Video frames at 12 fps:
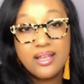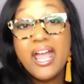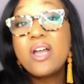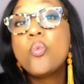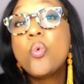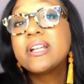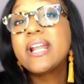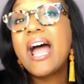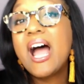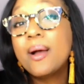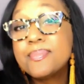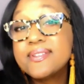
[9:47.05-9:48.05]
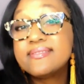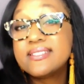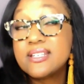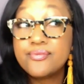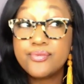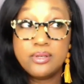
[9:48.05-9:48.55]
And what happens
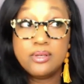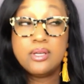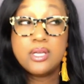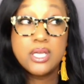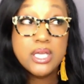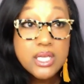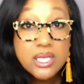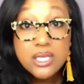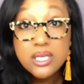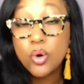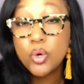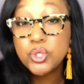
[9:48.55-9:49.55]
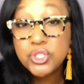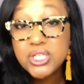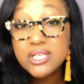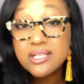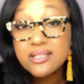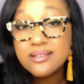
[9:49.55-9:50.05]
if he or
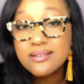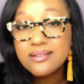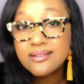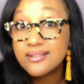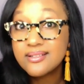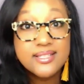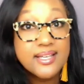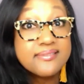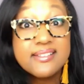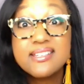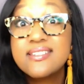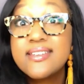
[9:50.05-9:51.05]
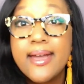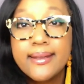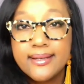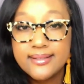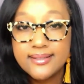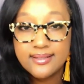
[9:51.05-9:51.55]
she doesn't get
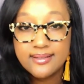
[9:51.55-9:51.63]
it?